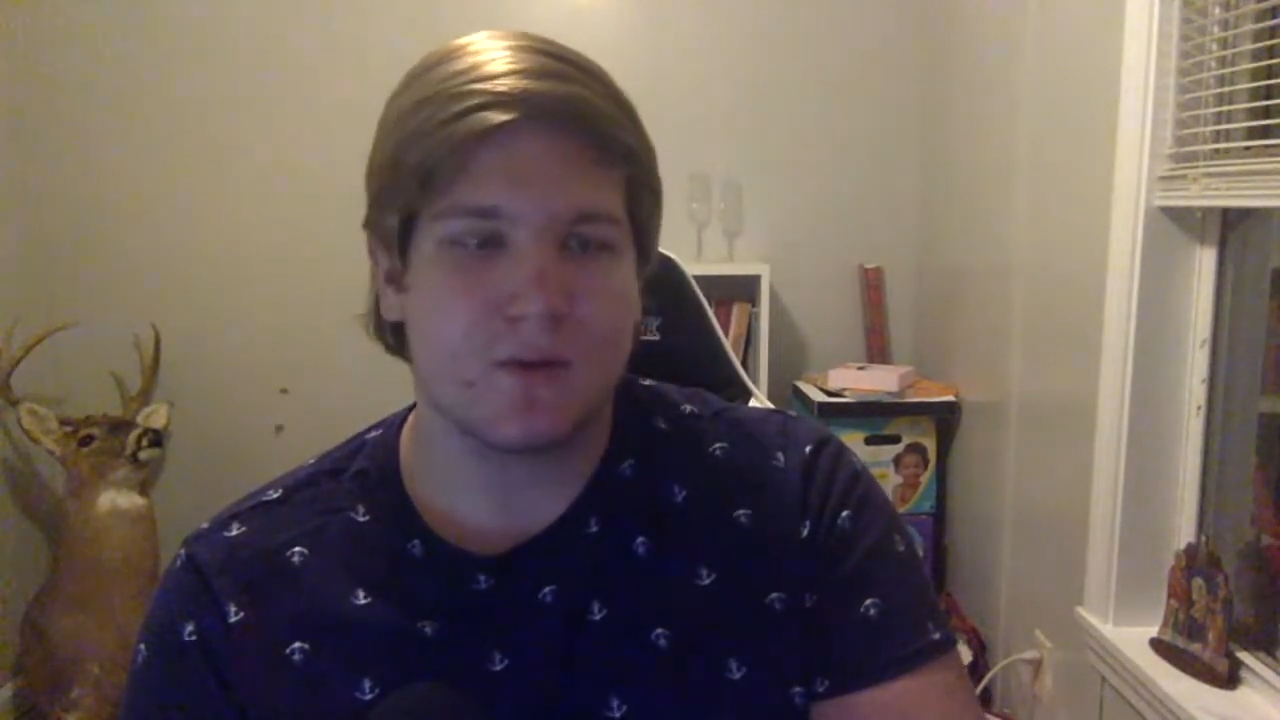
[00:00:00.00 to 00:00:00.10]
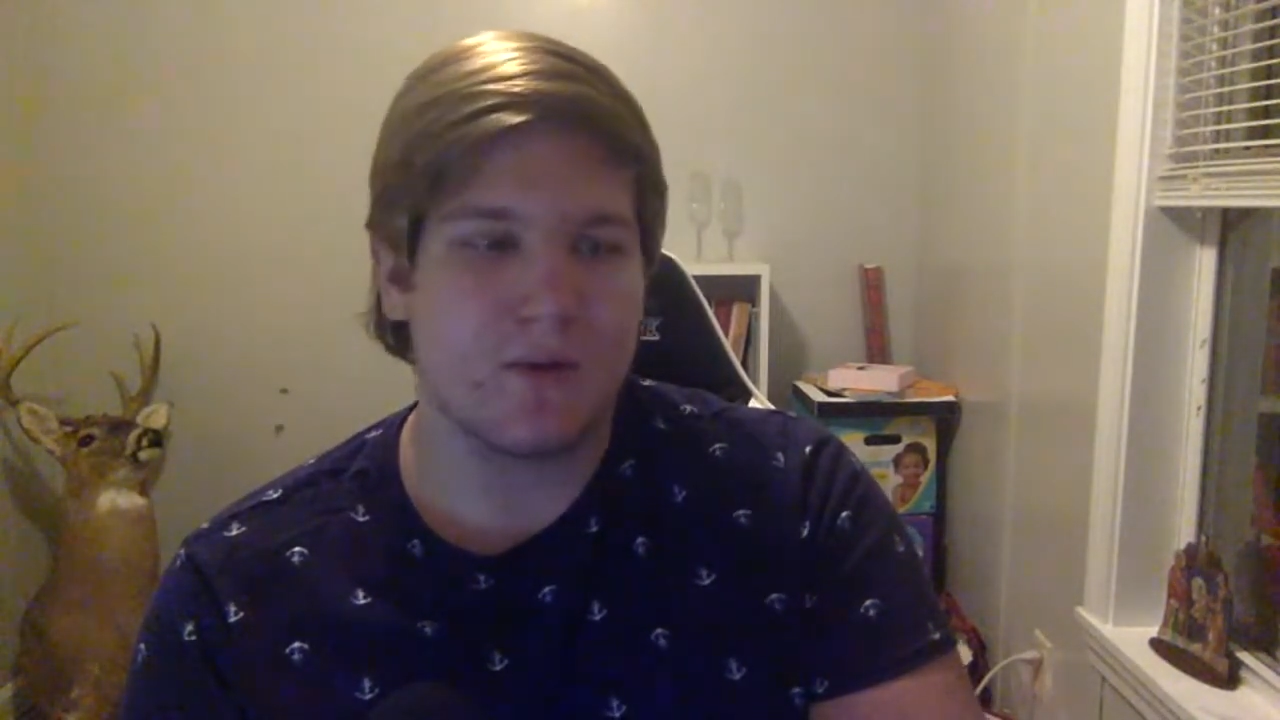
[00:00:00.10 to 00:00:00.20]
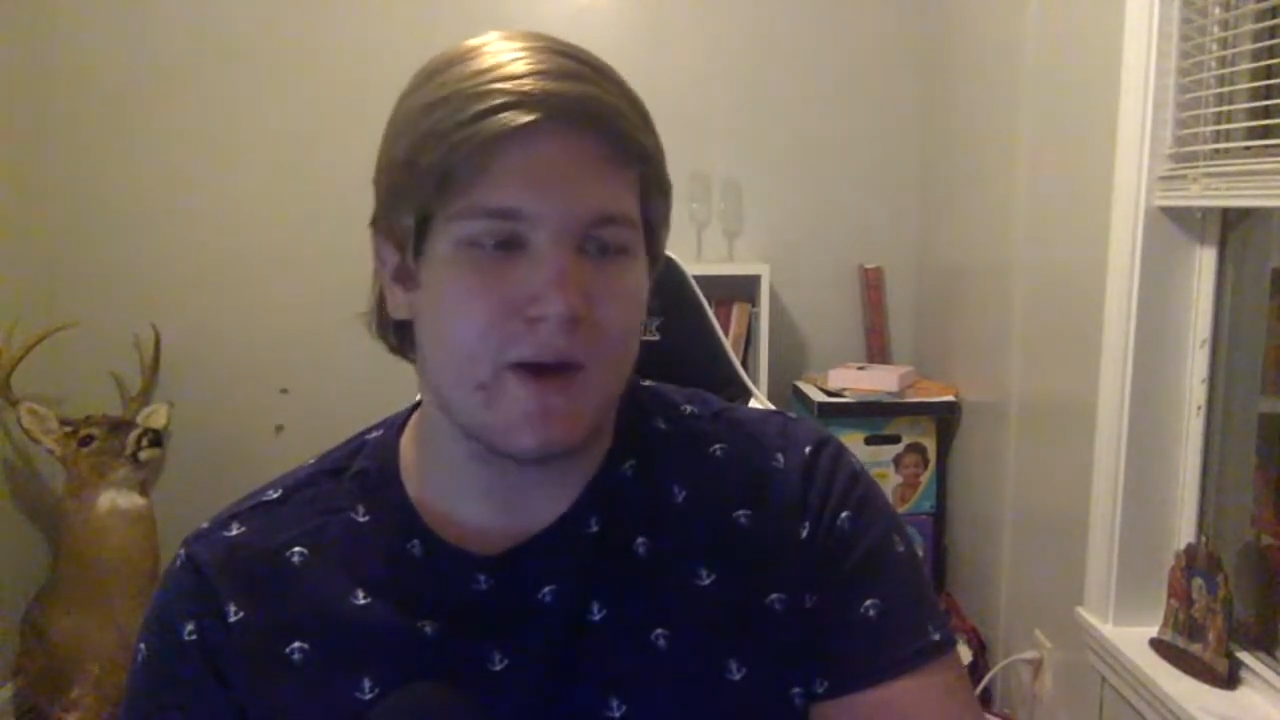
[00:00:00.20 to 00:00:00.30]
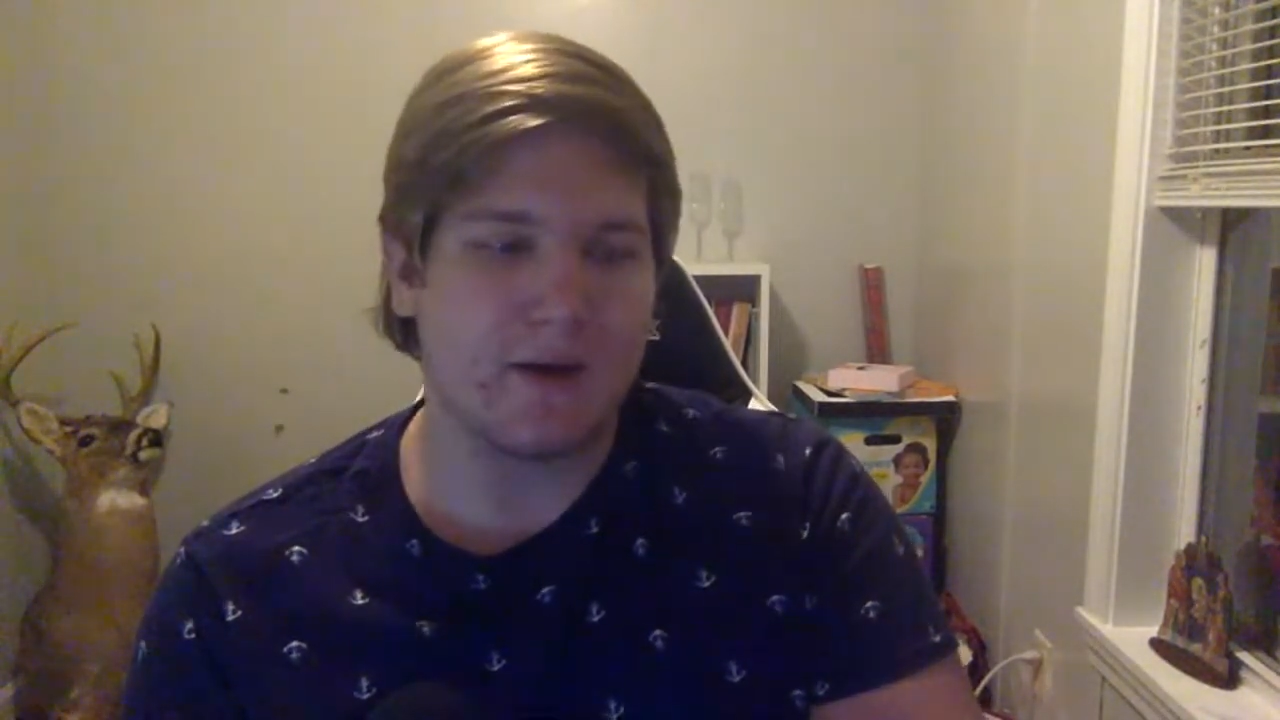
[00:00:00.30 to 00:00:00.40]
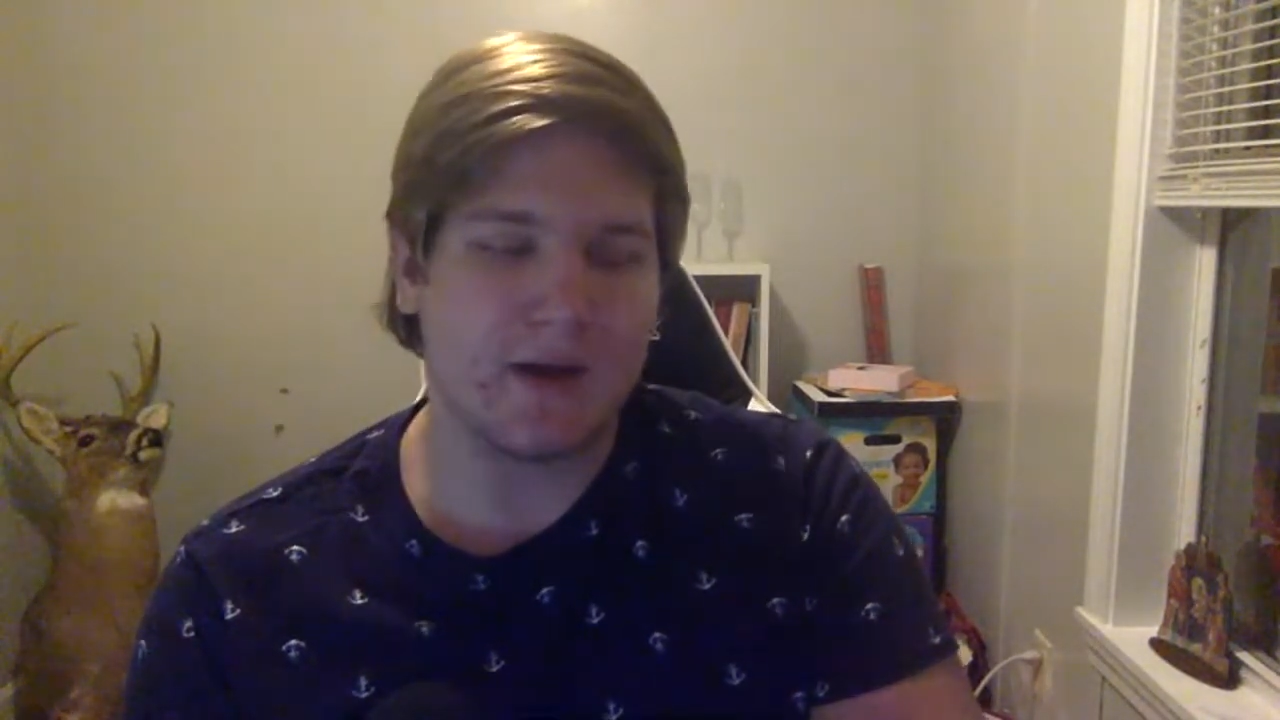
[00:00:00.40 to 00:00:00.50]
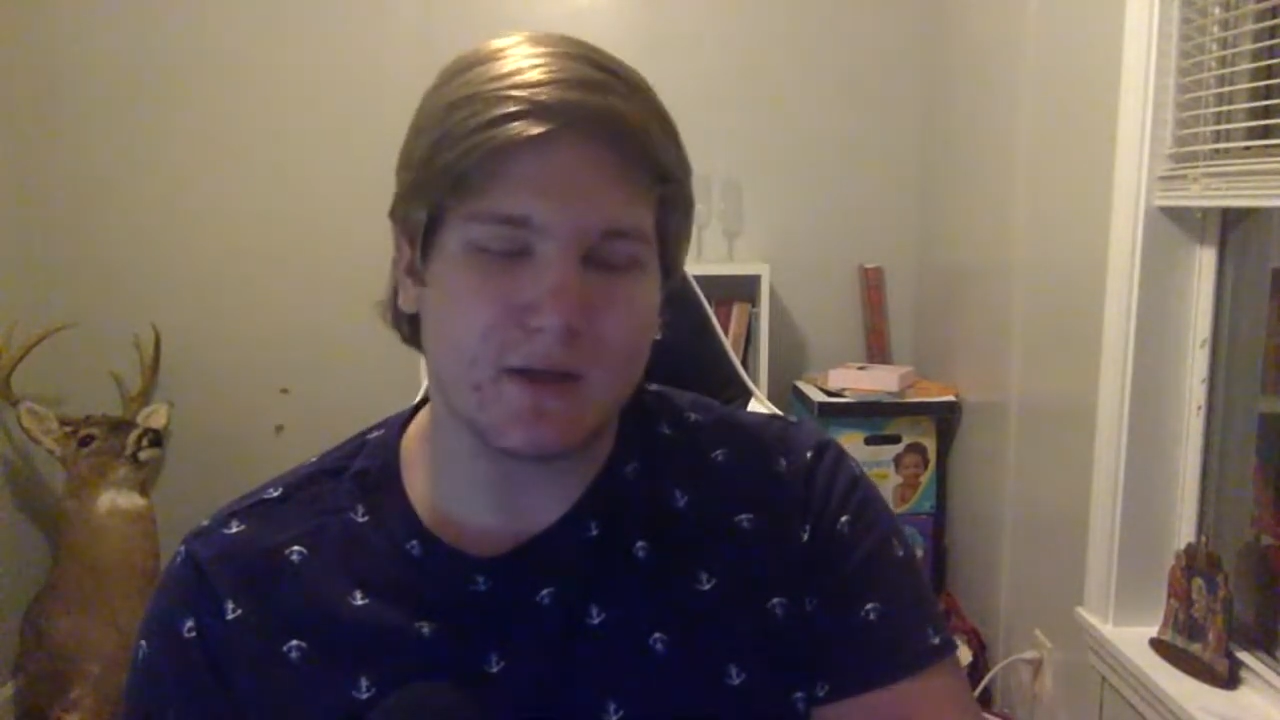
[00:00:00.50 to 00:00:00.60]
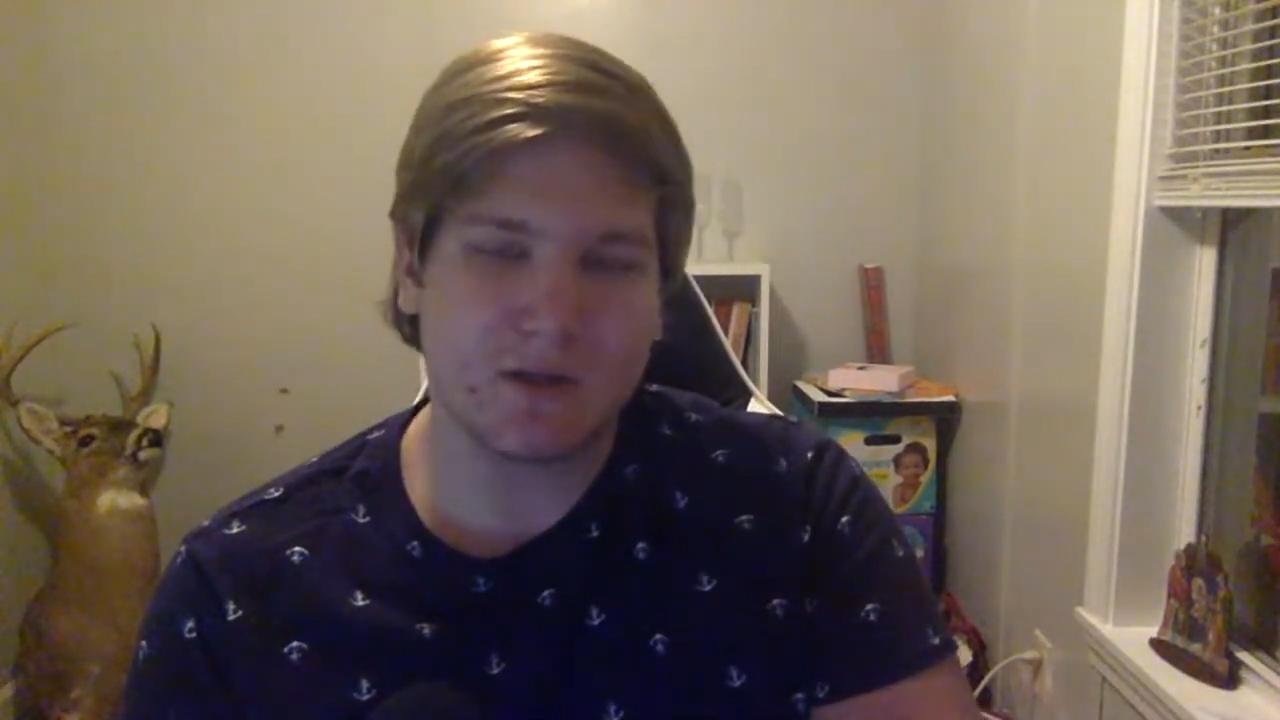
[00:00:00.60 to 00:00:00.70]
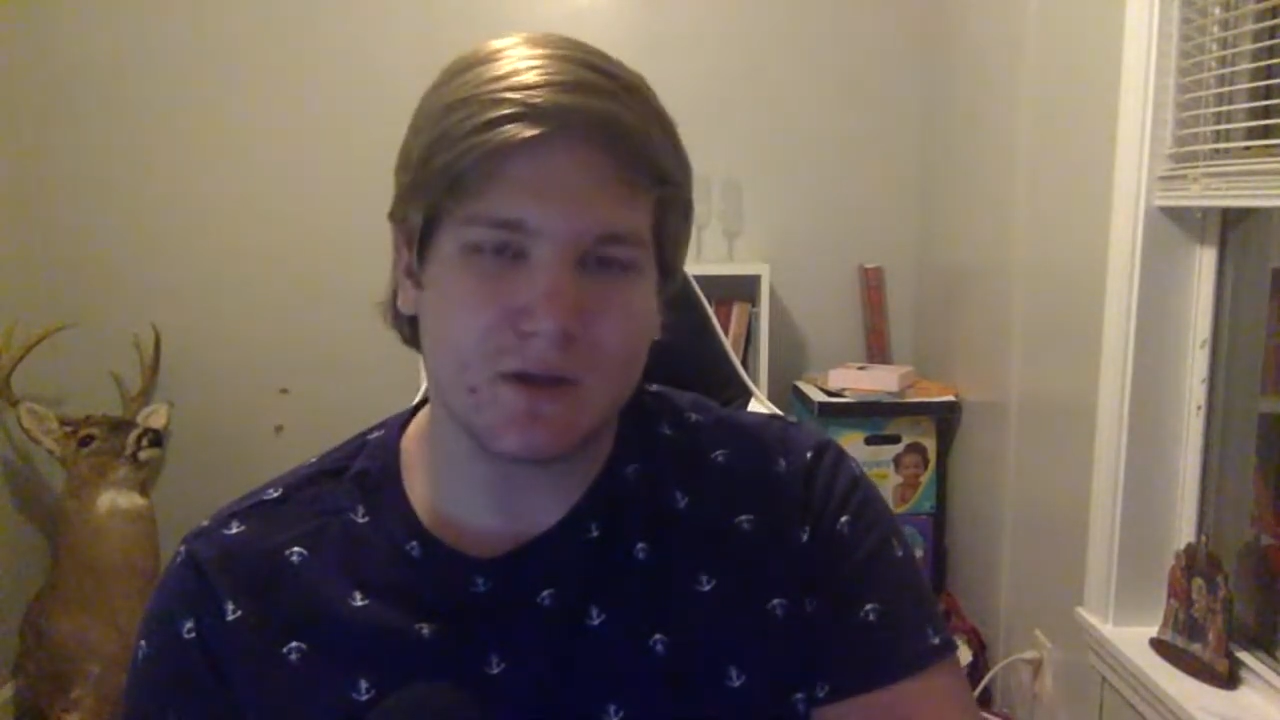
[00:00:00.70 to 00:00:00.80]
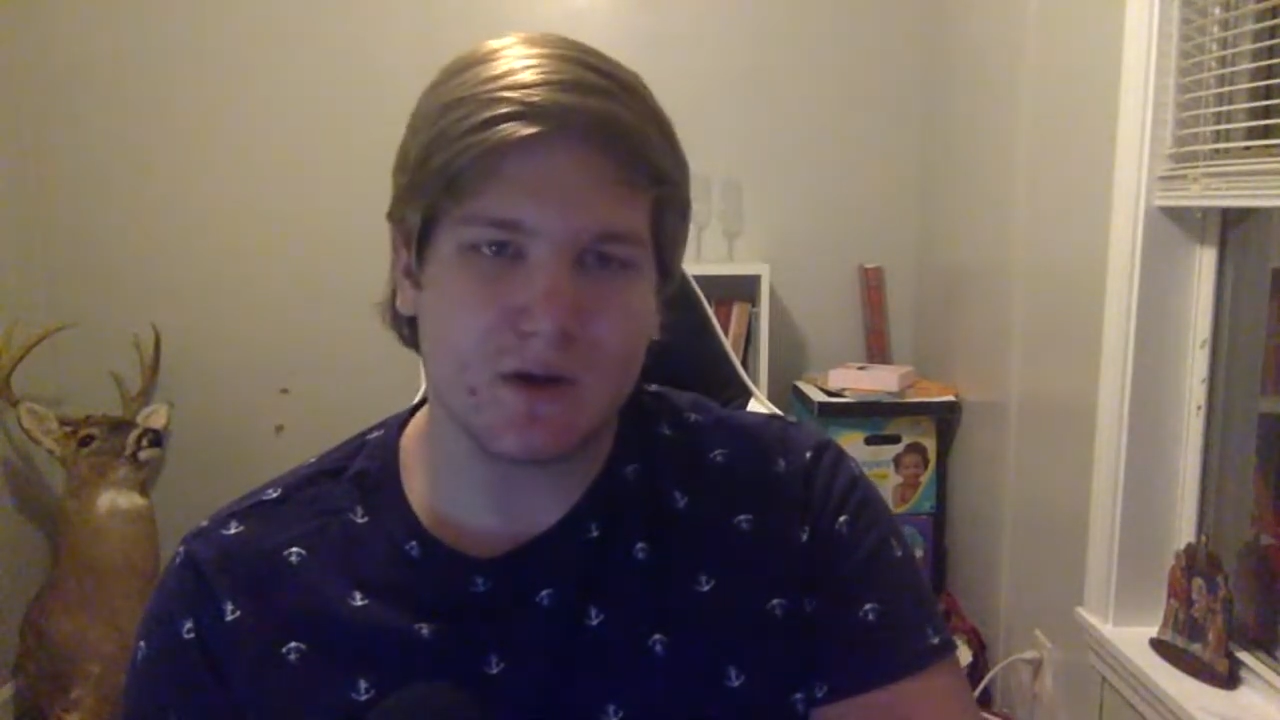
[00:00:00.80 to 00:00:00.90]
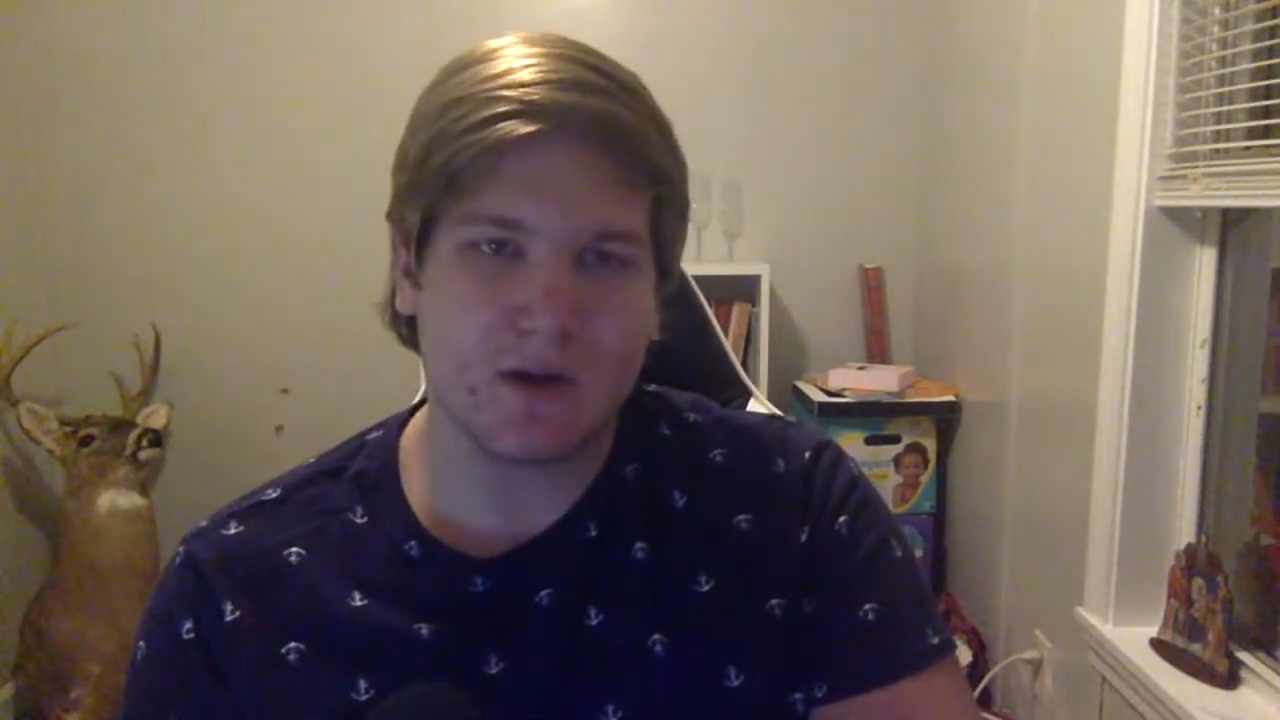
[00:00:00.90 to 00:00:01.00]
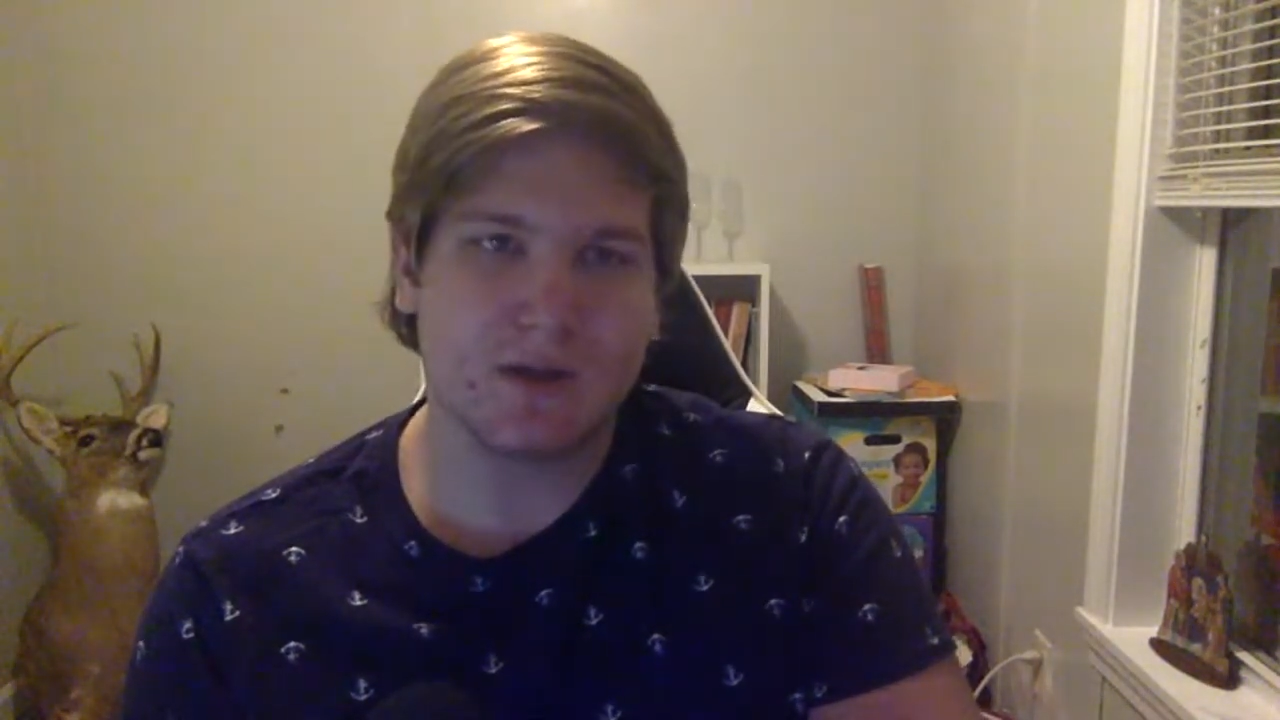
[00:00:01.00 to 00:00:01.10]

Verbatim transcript: throughout history,